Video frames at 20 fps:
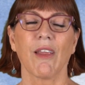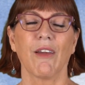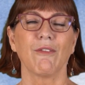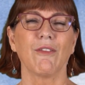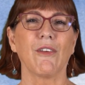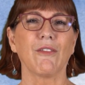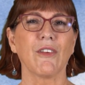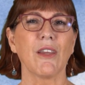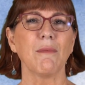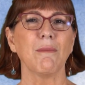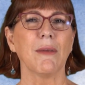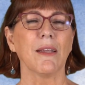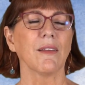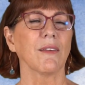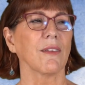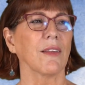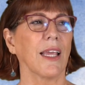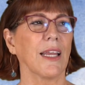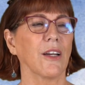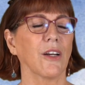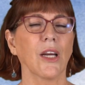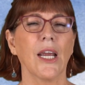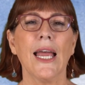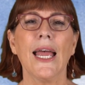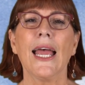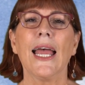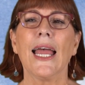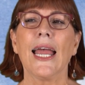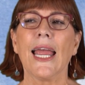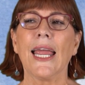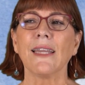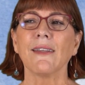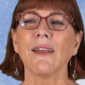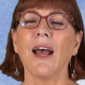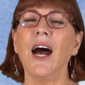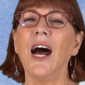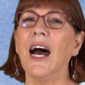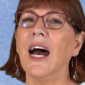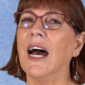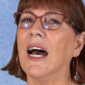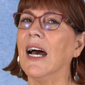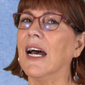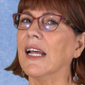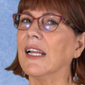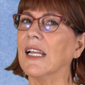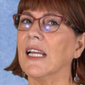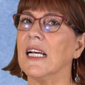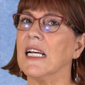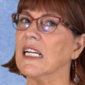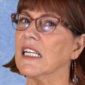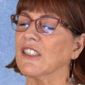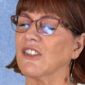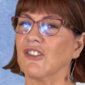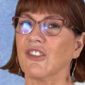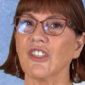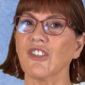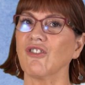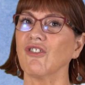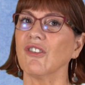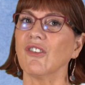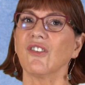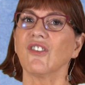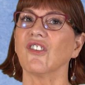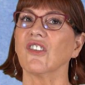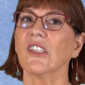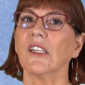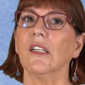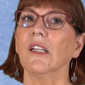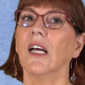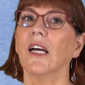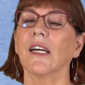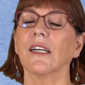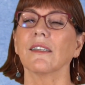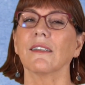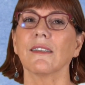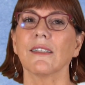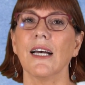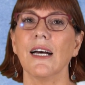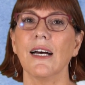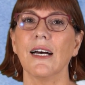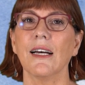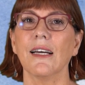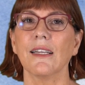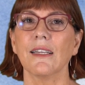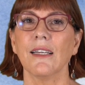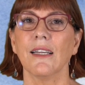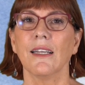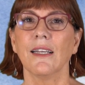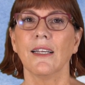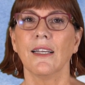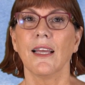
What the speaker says: 15 minutes later, hey Todd, dishes still aren't done.